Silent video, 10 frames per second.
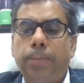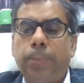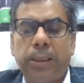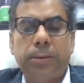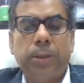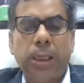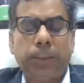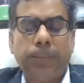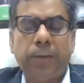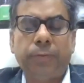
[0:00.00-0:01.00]
But
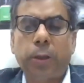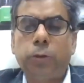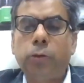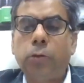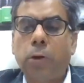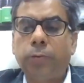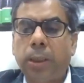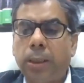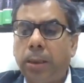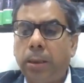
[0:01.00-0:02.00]
just by virtue of
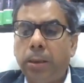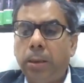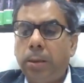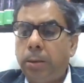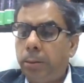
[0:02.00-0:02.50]
the